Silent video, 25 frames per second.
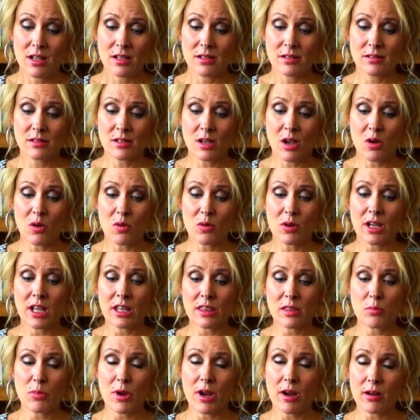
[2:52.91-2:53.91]
So
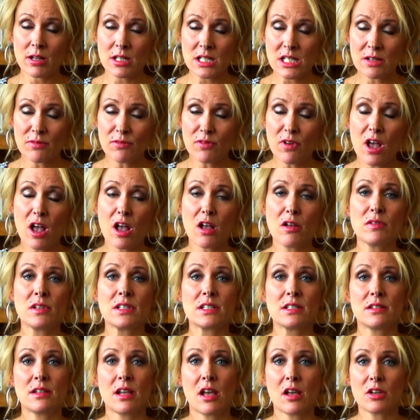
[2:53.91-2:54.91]
get the parents
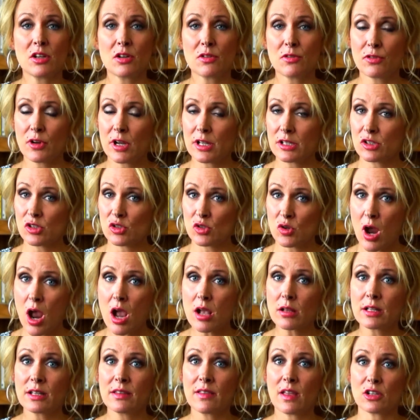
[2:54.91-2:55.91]
involved, tell your friend
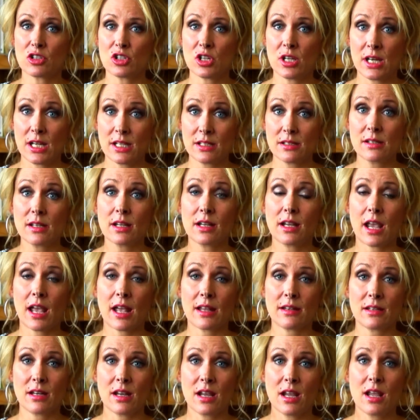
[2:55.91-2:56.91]
strongly that she needs to
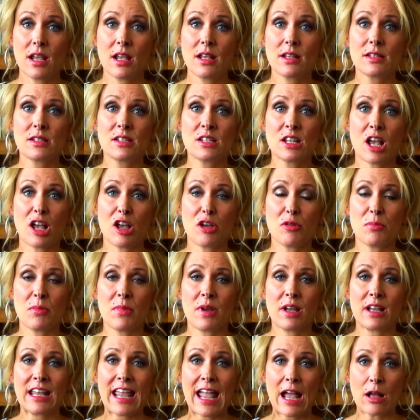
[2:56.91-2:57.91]
get
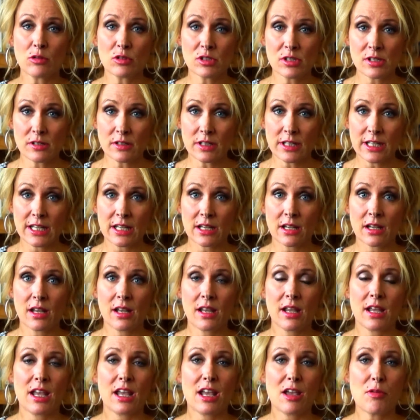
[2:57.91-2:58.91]
some counseling
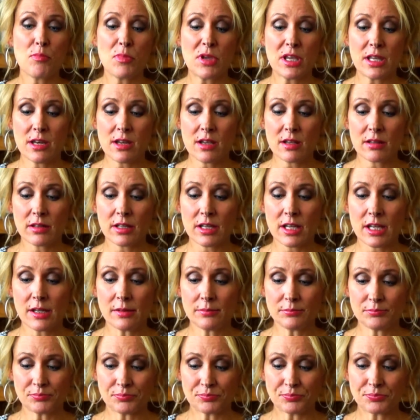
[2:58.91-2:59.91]

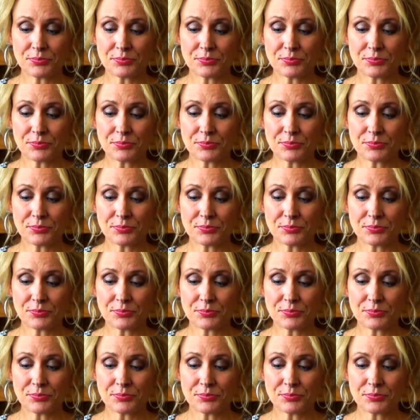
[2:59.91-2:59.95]
immediately.